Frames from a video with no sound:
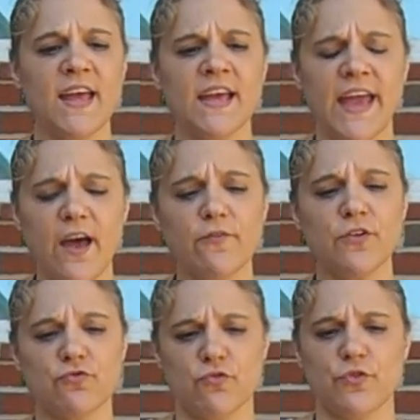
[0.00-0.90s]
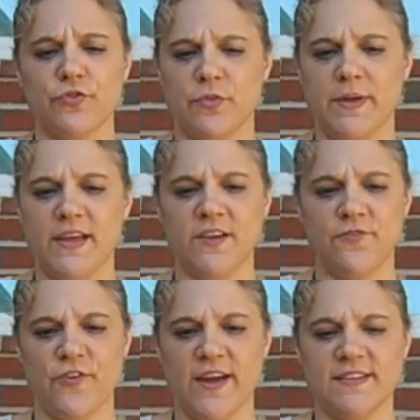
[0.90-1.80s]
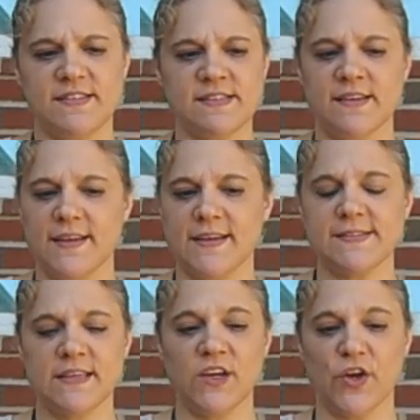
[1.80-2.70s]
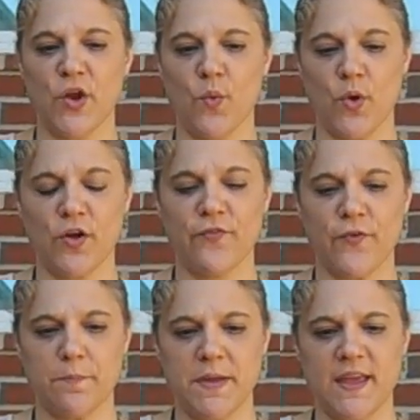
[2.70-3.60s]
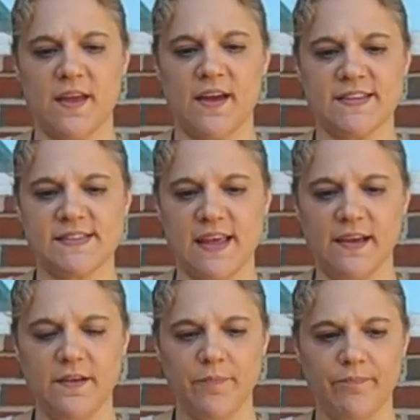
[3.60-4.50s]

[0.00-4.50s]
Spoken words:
"Calvin's rules for making friends isn't gonna work for me," I said.